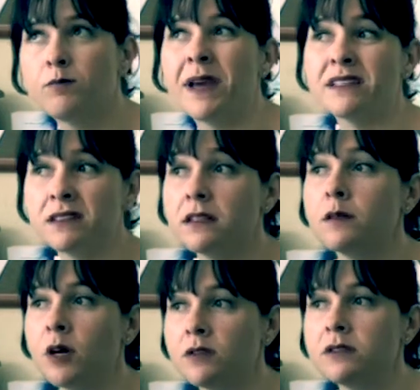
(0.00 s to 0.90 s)
basically
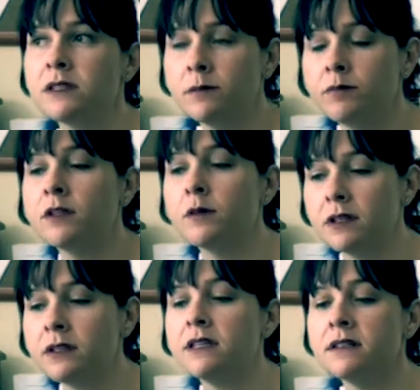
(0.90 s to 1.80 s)
the most the,
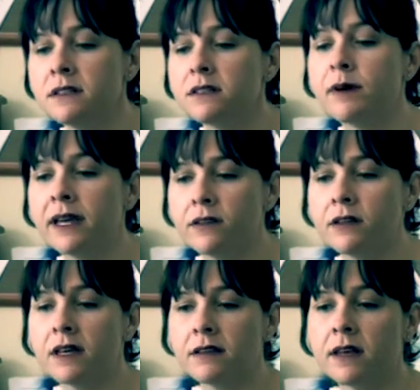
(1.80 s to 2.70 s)
the the easiest way
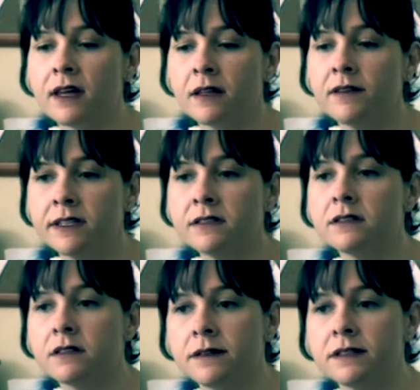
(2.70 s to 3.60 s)
to get to any of us
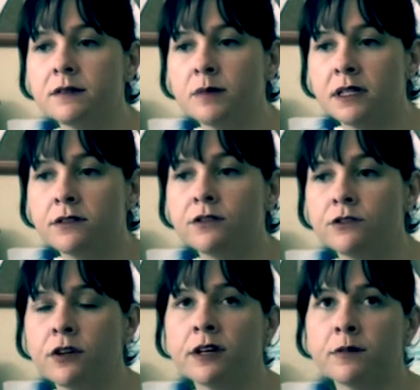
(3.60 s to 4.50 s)
is going to be to
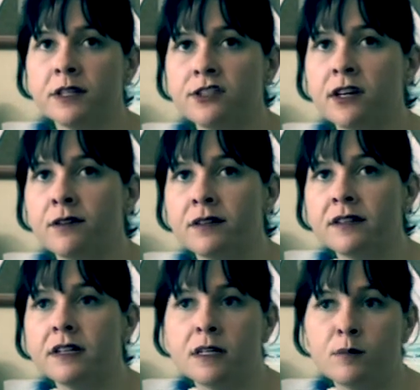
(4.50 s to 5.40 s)
try to reach out
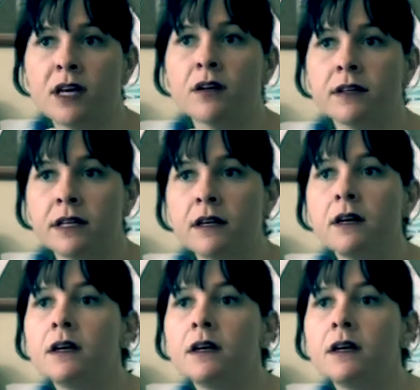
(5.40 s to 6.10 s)
and email and